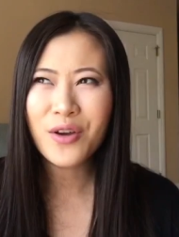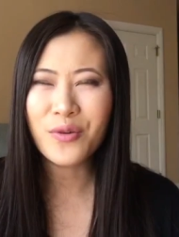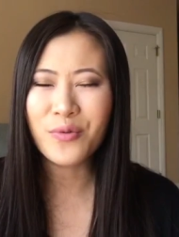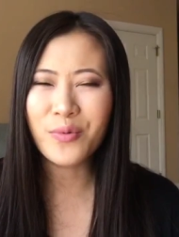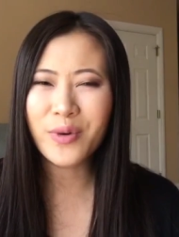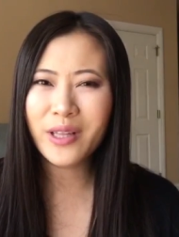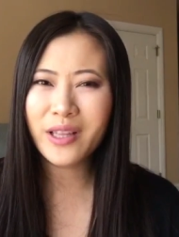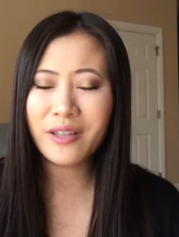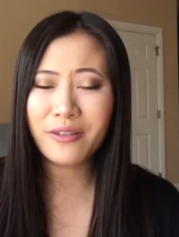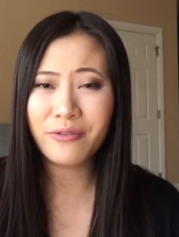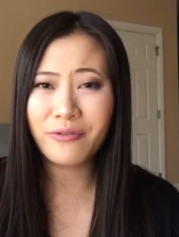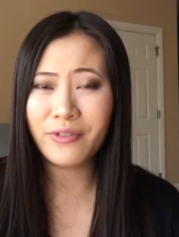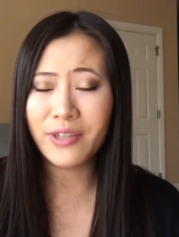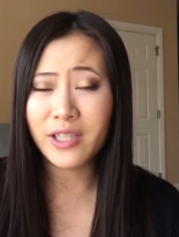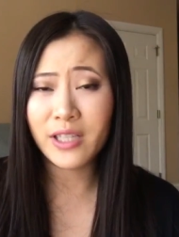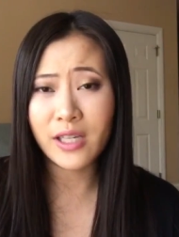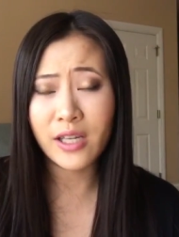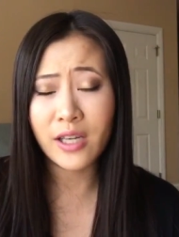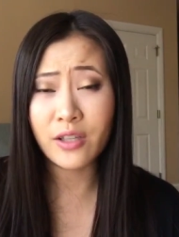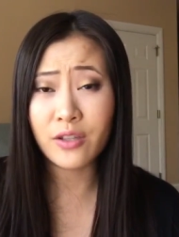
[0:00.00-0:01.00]
really
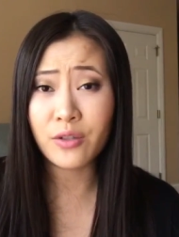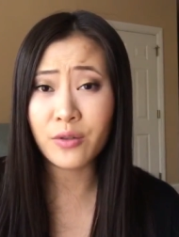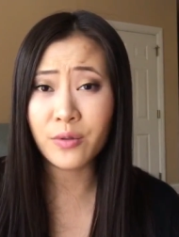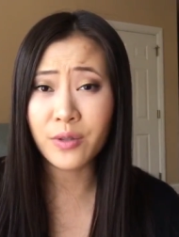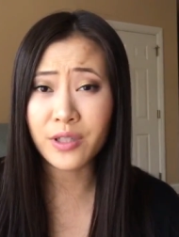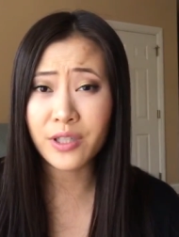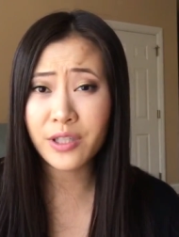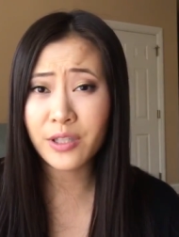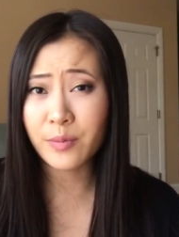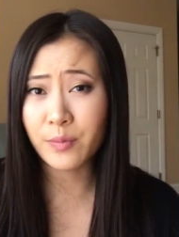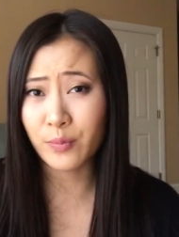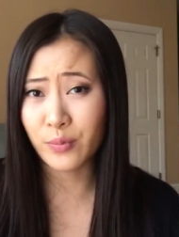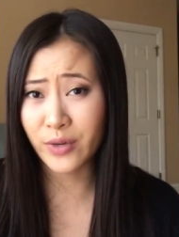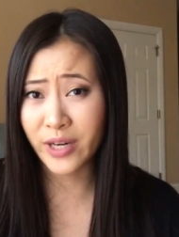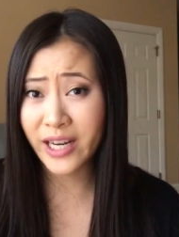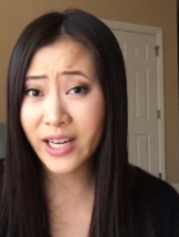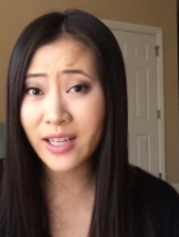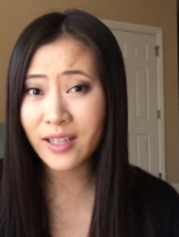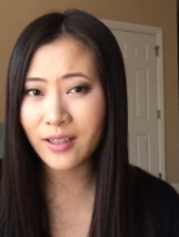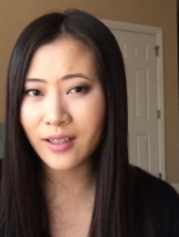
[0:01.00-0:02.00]
fits into a
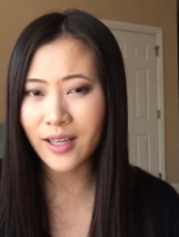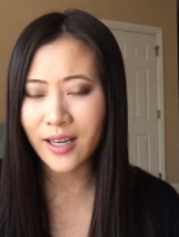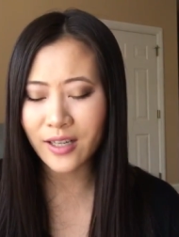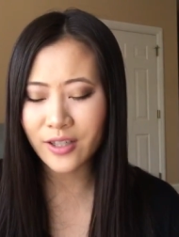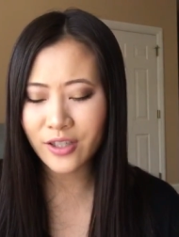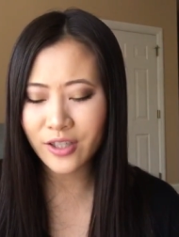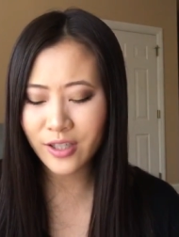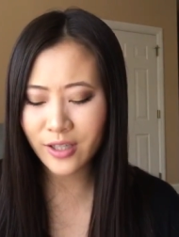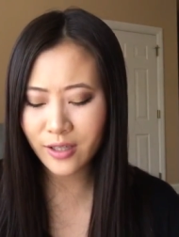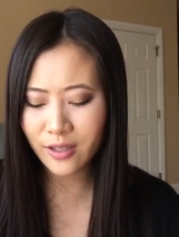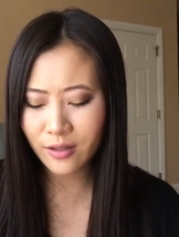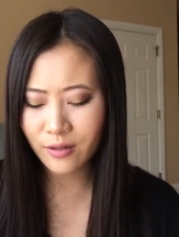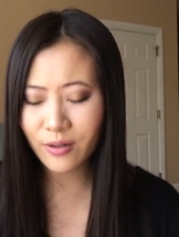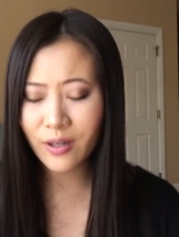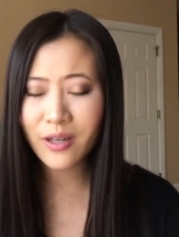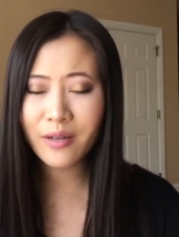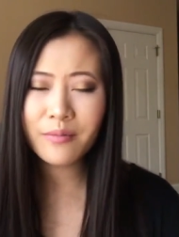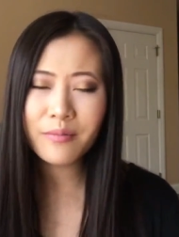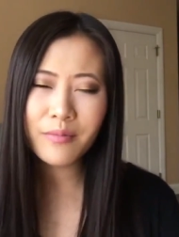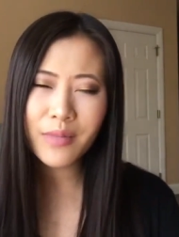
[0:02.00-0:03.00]
spring collection
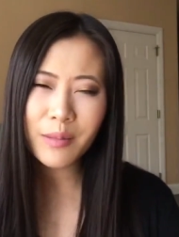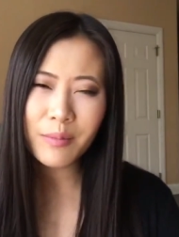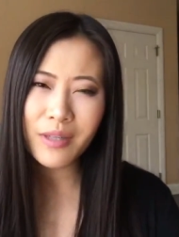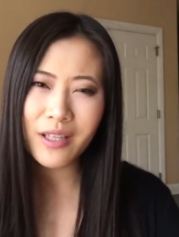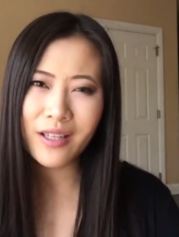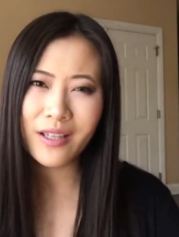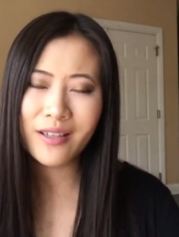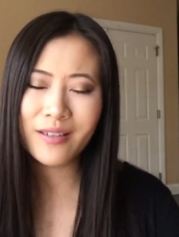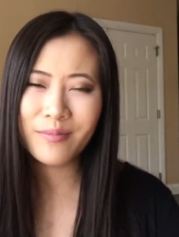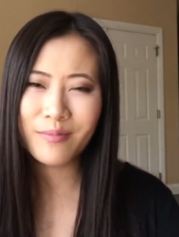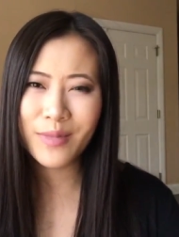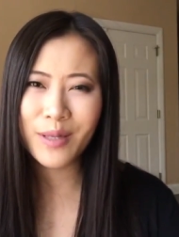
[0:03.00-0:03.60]
or maybe